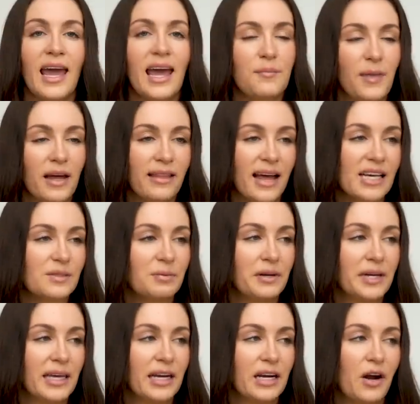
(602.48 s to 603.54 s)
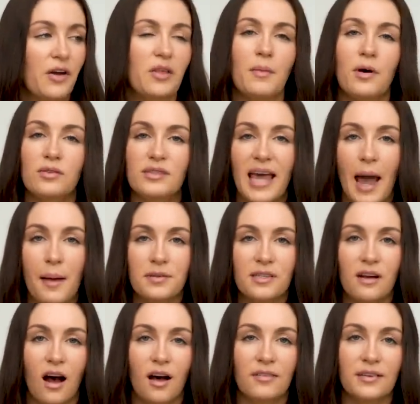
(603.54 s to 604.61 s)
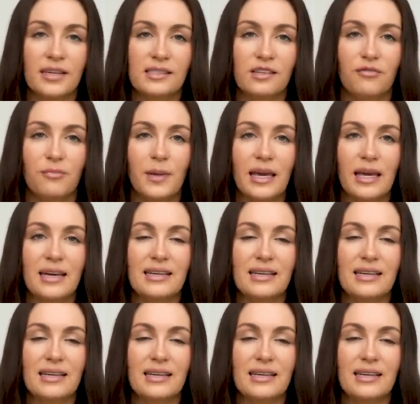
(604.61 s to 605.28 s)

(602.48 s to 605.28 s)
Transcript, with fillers: And my last point here, the most Captain Obvious of me,